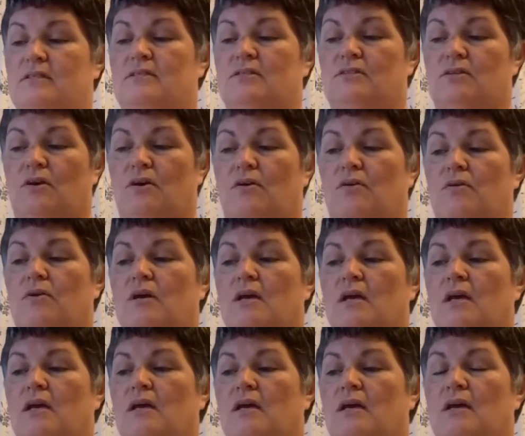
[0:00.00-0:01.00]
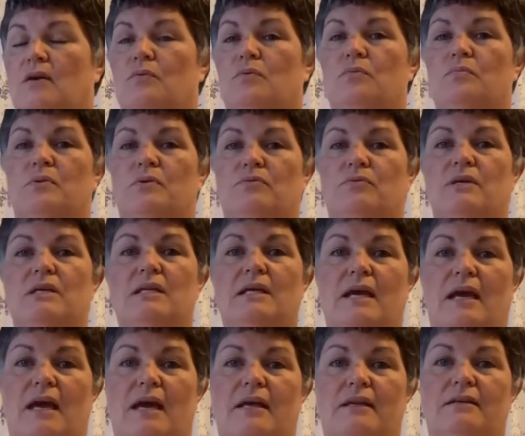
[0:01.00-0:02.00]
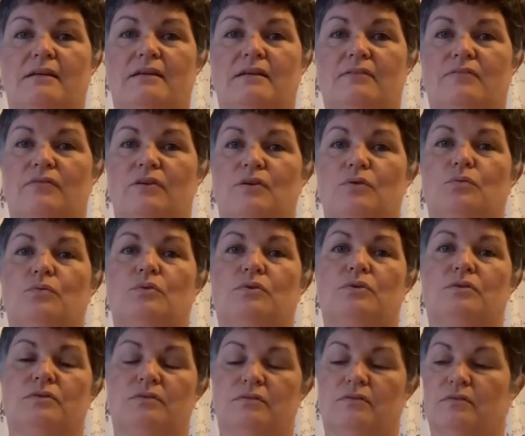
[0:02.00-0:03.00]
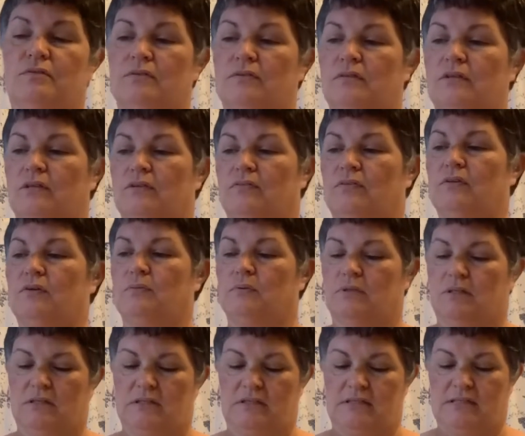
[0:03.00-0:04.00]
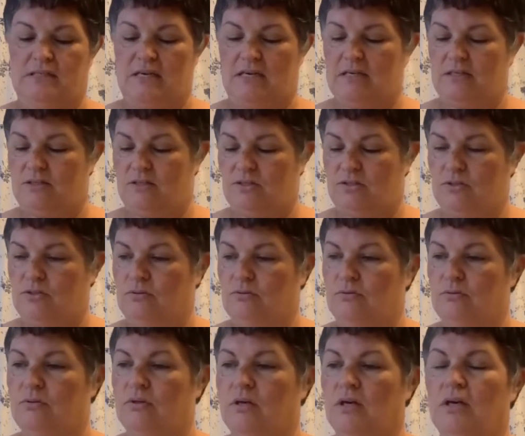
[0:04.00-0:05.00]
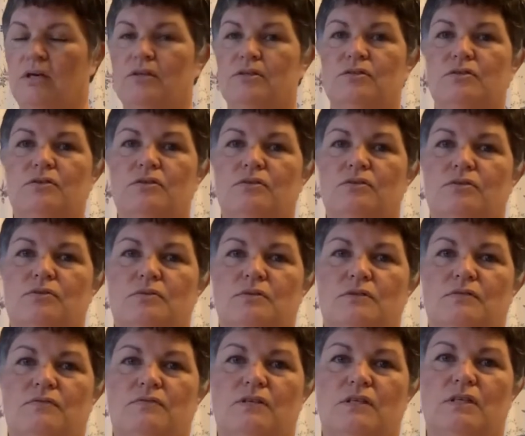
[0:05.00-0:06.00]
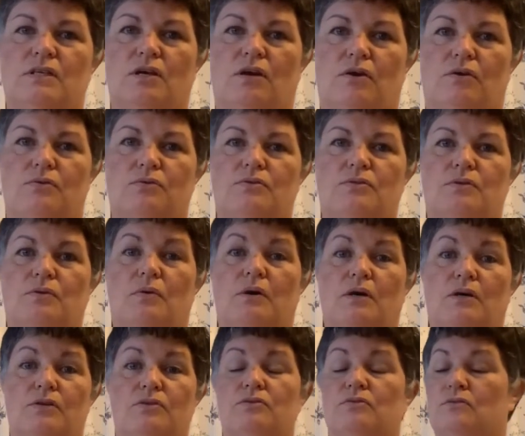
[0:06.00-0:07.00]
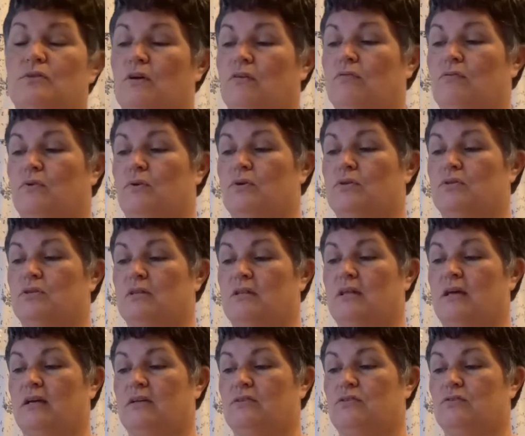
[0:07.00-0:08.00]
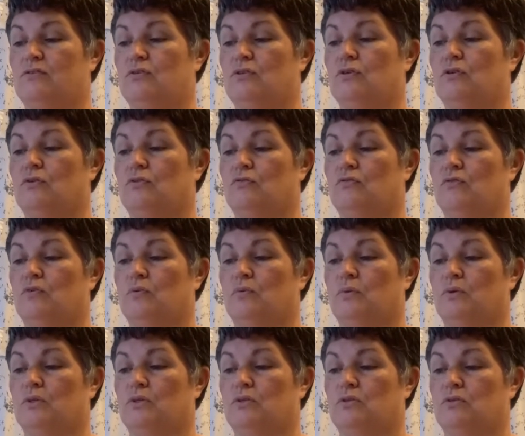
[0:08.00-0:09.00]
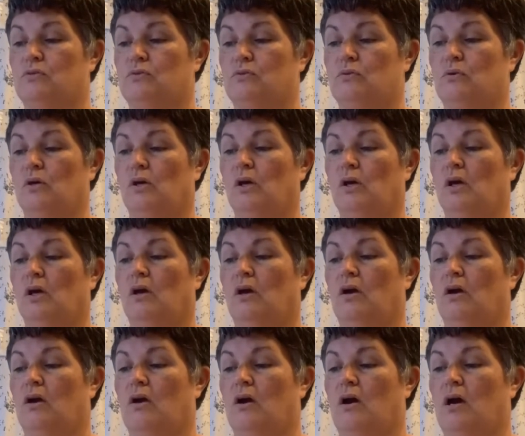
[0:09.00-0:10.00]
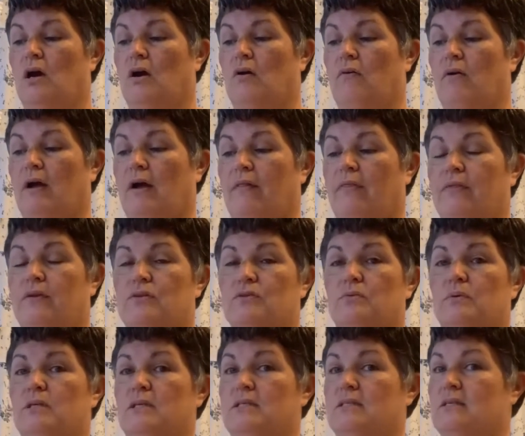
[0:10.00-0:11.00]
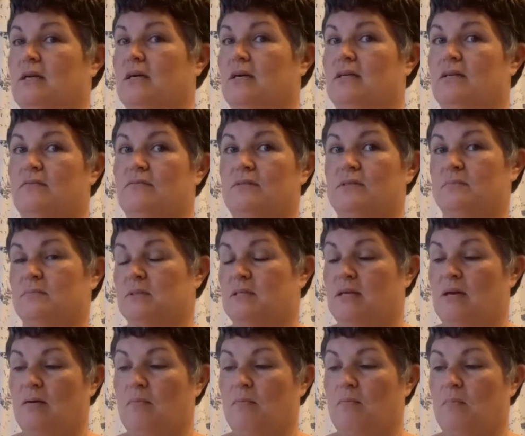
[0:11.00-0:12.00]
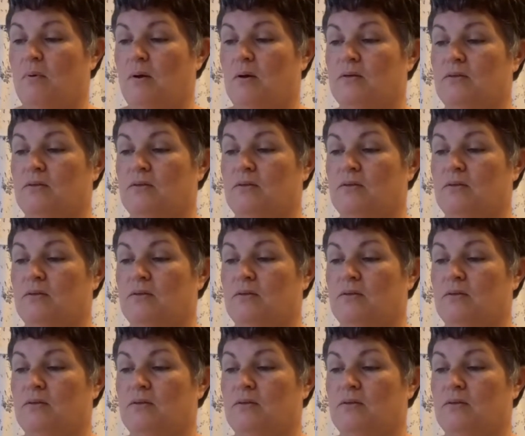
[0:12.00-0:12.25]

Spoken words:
So it would be really handy if he would consent to do us a video, so I could do that for you. So that's to look forward to around the 22nd of September.